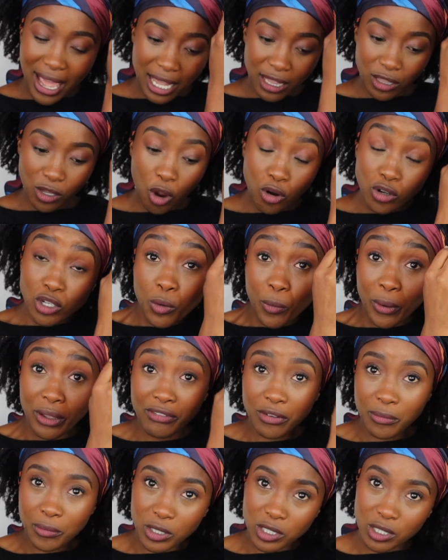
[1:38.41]
and the only way
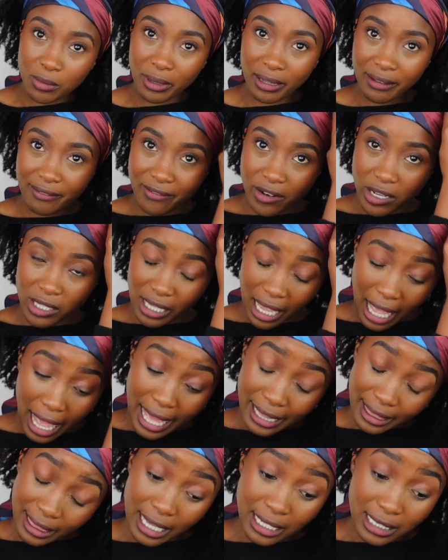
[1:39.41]
for me to make friends
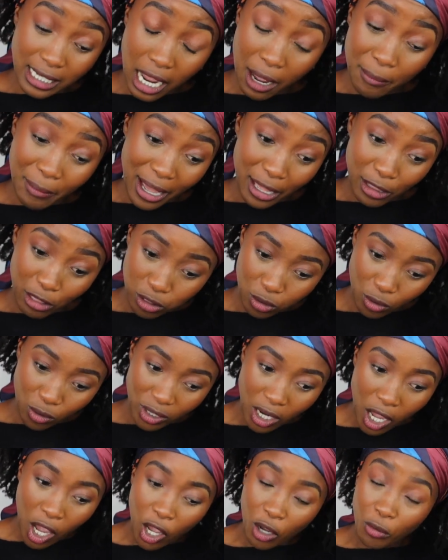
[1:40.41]
at that time, I thought,